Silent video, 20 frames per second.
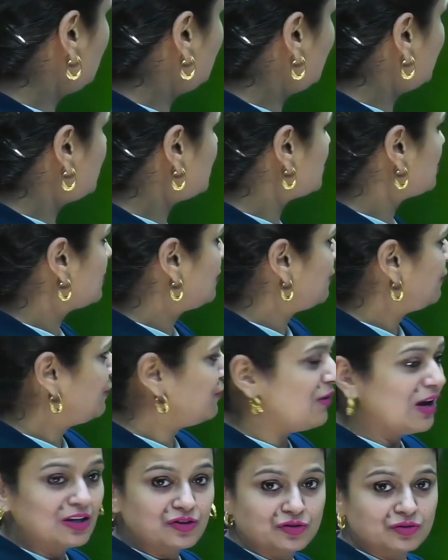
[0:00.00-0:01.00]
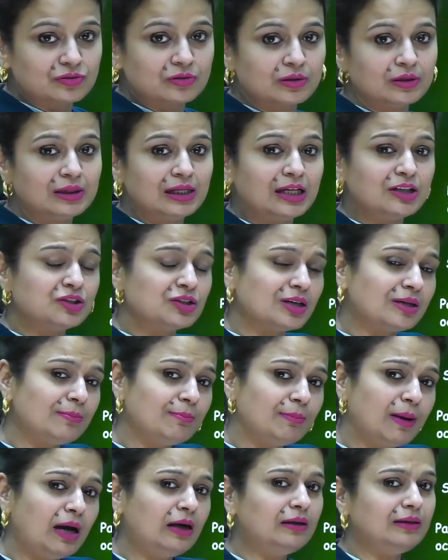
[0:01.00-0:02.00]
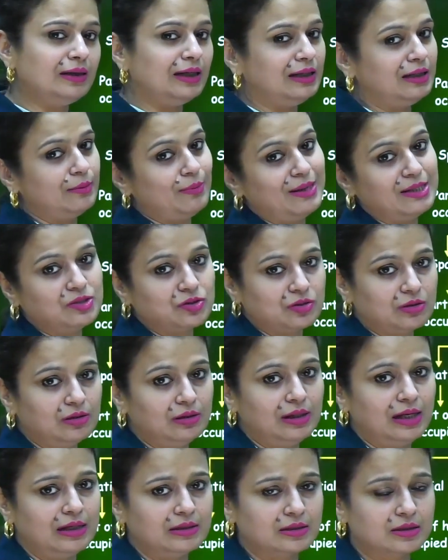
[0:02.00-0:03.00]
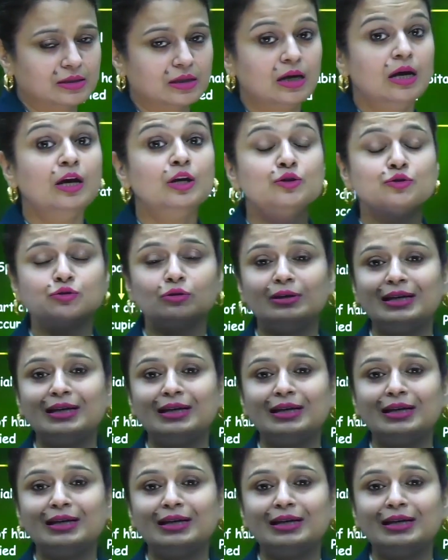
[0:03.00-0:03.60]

niche, functional niche and multidimensional niche. So